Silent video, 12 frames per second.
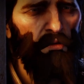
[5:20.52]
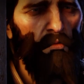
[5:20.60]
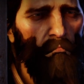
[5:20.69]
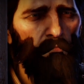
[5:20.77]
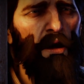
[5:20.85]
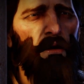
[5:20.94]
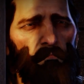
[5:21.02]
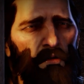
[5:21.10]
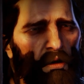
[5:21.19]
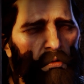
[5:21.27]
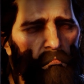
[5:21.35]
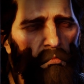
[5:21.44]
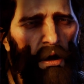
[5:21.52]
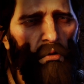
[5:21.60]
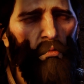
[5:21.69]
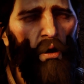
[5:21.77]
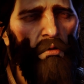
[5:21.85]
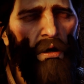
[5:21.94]
to my men
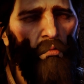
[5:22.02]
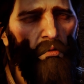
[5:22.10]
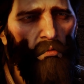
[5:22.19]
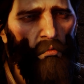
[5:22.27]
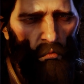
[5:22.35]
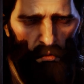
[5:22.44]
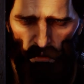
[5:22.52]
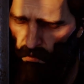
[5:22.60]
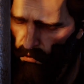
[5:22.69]
about what they were doing.